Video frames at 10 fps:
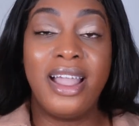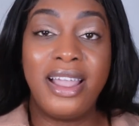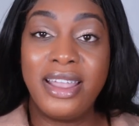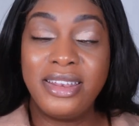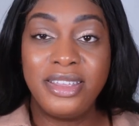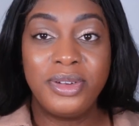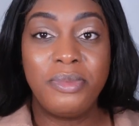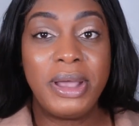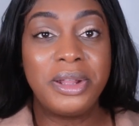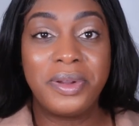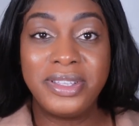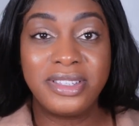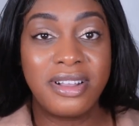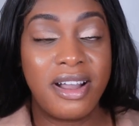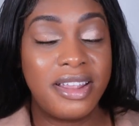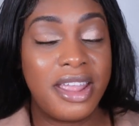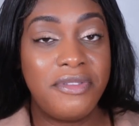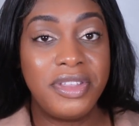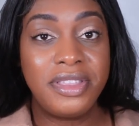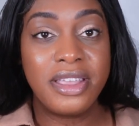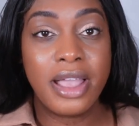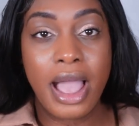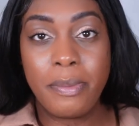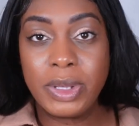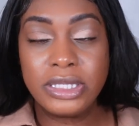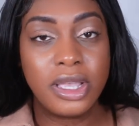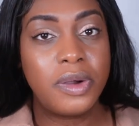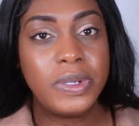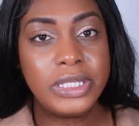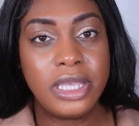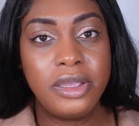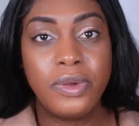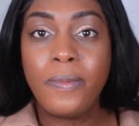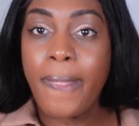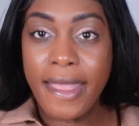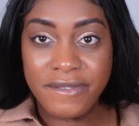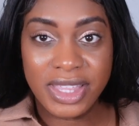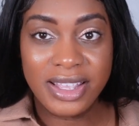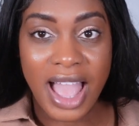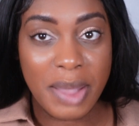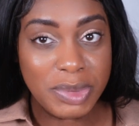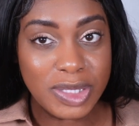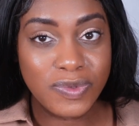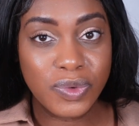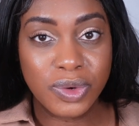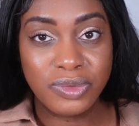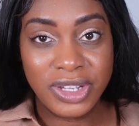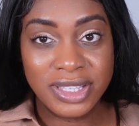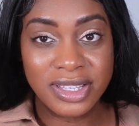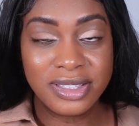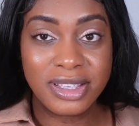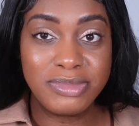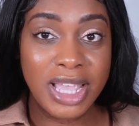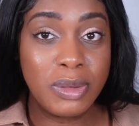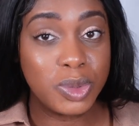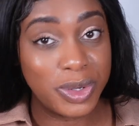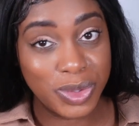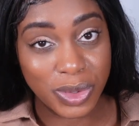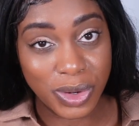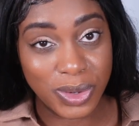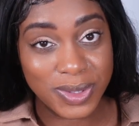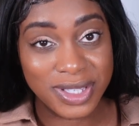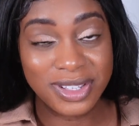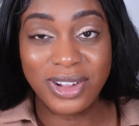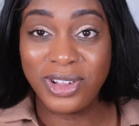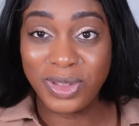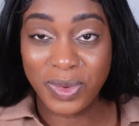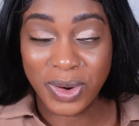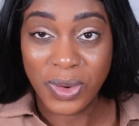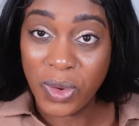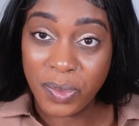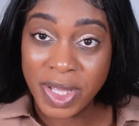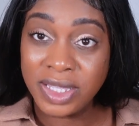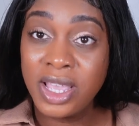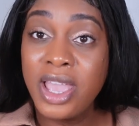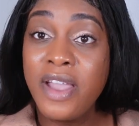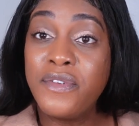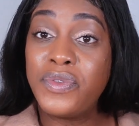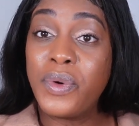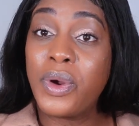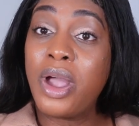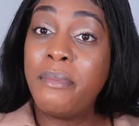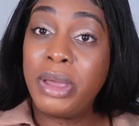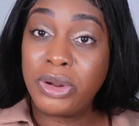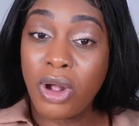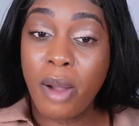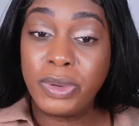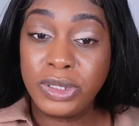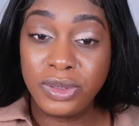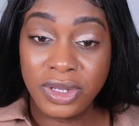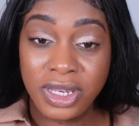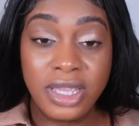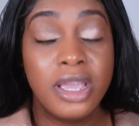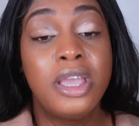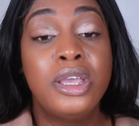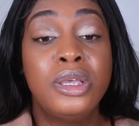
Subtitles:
And by the grace of God, everything happens. I always say, everything happens for a reason. Sometimes one door closes, another one open for a better opportunity.